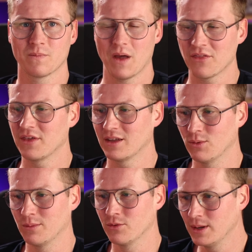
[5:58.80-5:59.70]
I think it
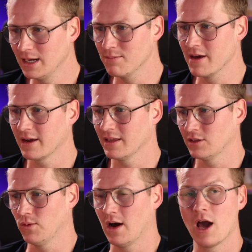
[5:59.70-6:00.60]
will be really big and
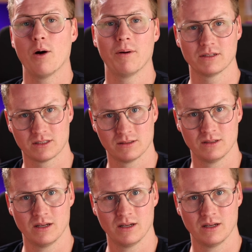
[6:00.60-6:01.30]
it will help us.